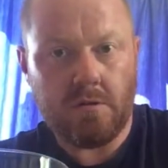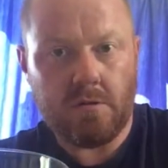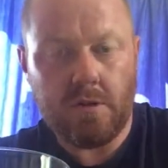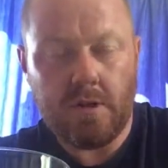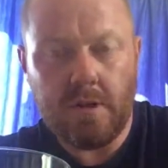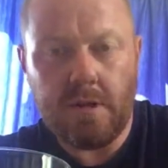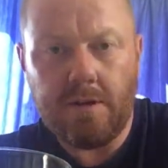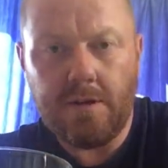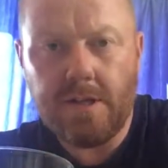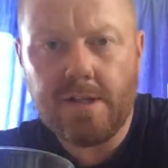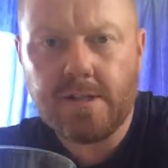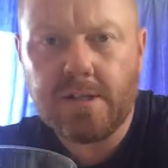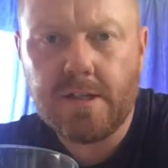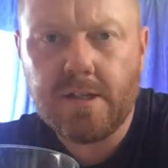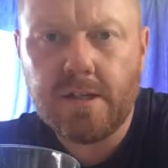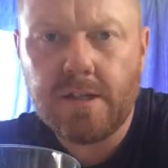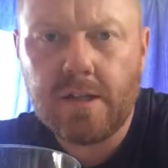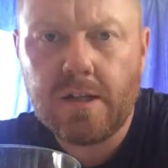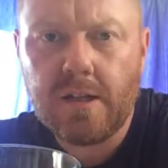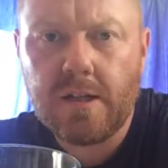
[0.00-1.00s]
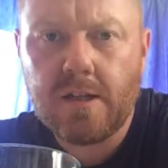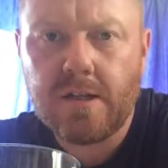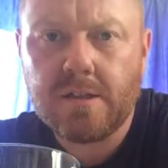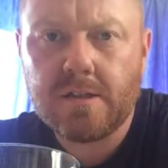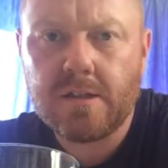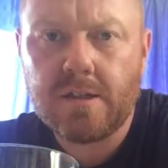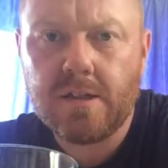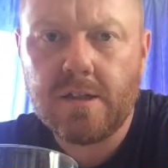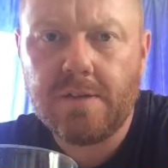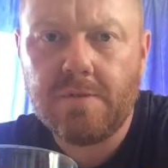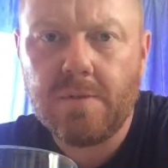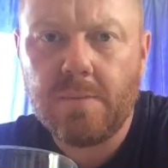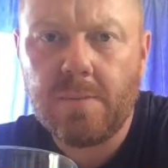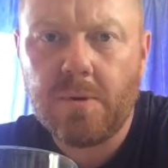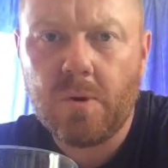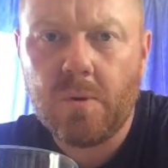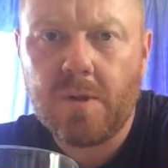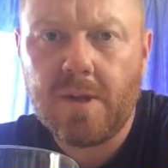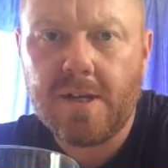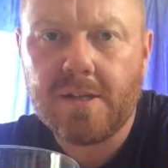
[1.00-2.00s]
there it is in the glass. I'll leave the
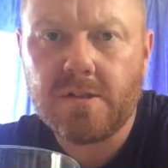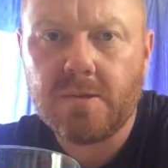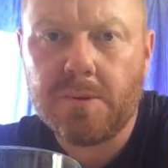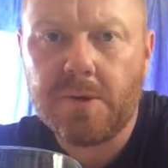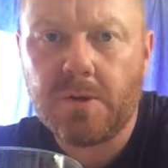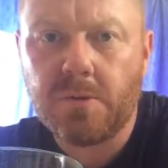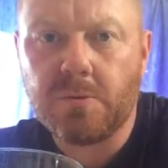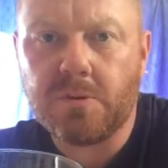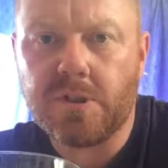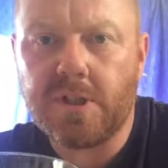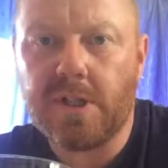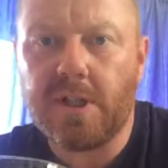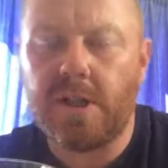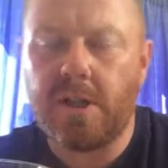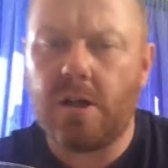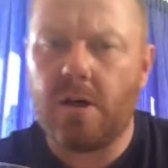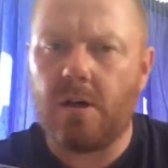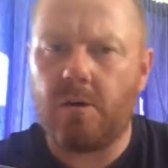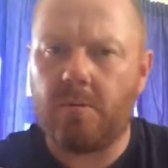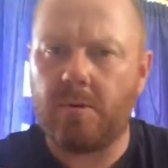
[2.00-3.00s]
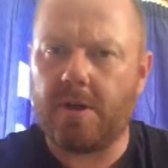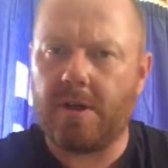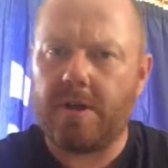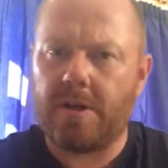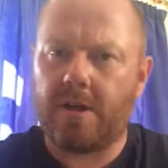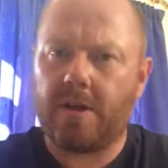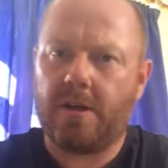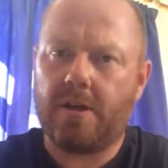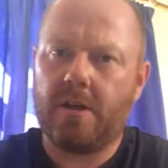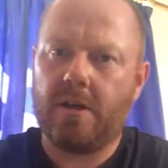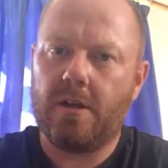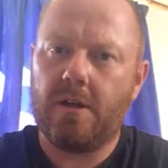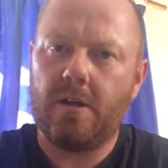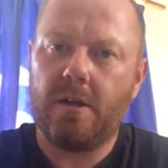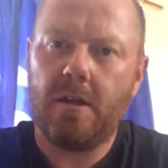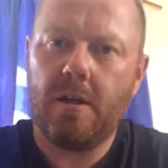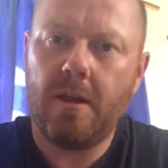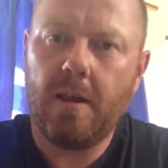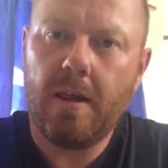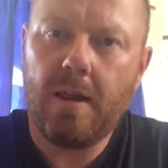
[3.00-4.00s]
bottle there so we can all see the artwork.
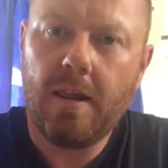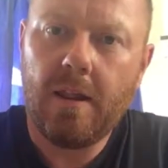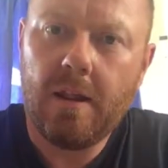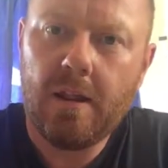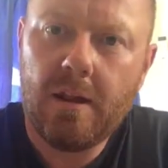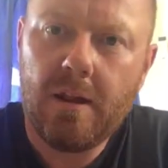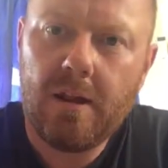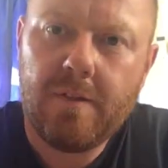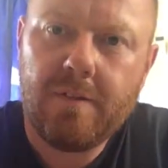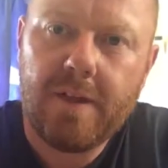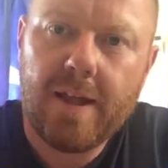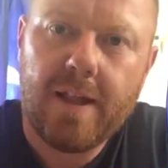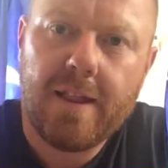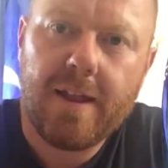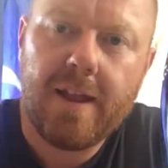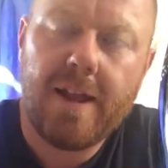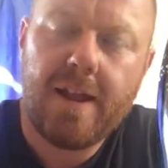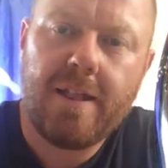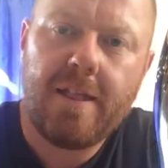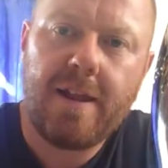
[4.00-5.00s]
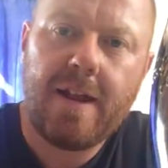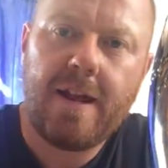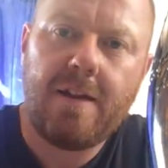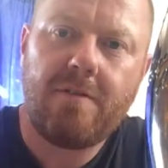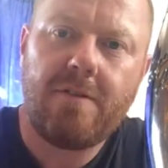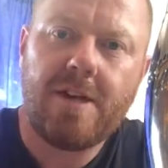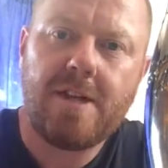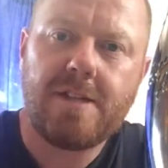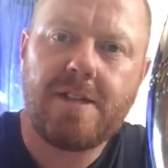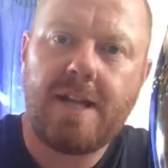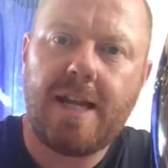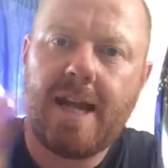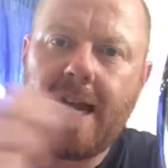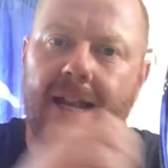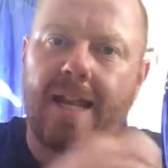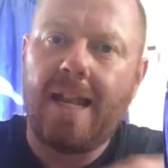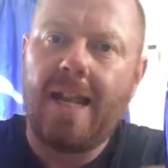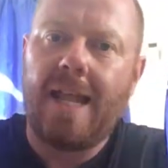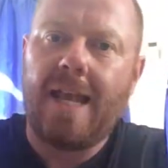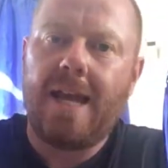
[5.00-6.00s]
Leave that there. There is the
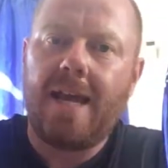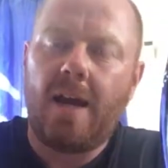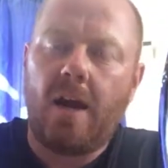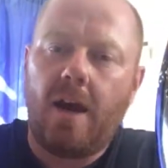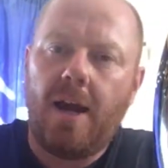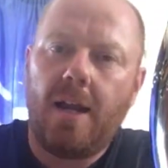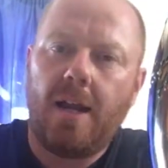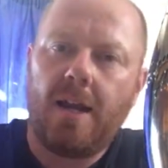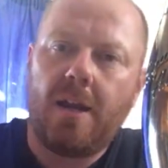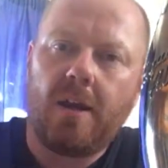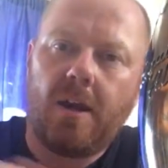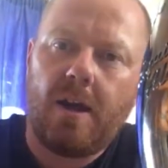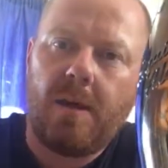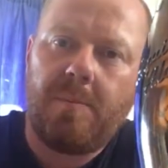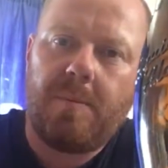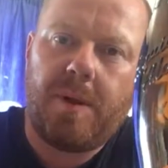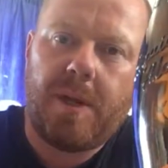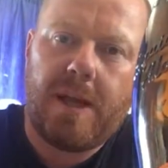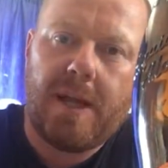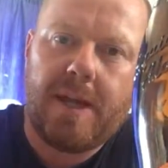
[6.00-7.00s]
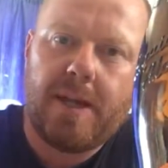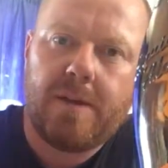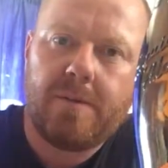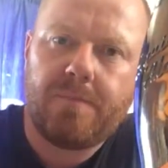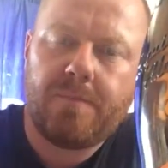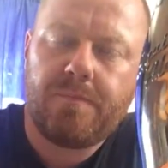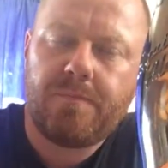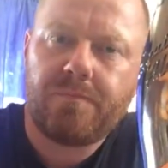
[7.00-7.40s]
Hanalei Island IPA